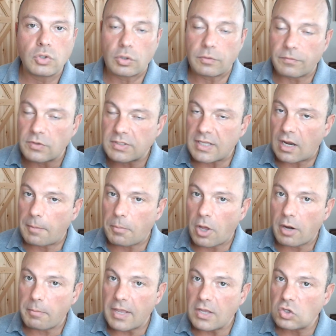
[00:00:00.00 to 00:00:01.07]
So if you set up
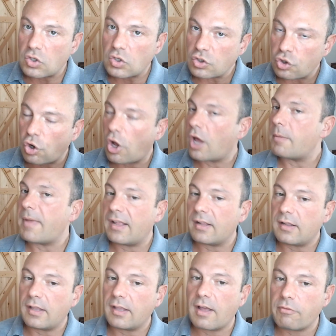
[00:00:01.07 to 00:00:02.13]
automations, you're
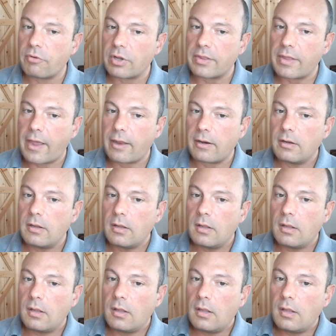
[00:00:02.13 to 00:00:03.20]
automatically covering that.
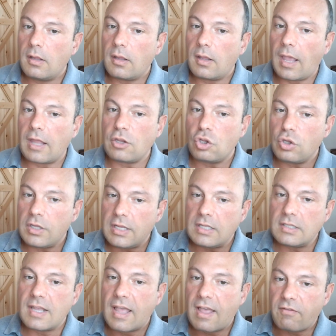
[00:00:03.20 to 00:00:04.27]
And you
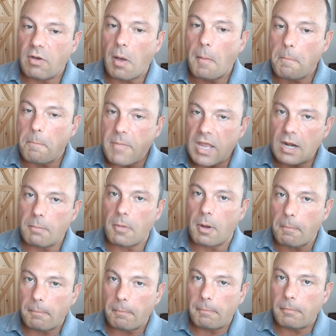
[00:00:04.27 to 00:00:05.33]
need to have a
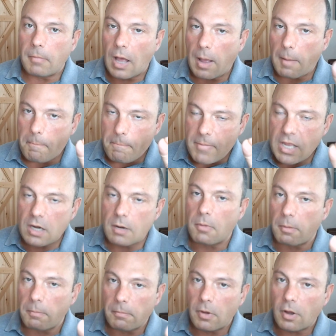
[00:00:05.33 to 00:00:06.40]
minimum
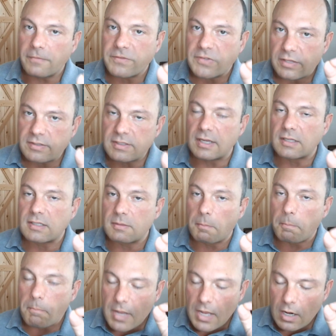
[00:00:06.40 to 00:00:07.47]
of 6.
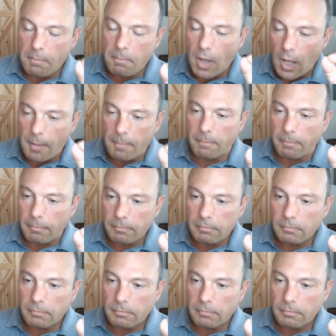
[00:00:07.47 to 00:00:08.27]
Minimum.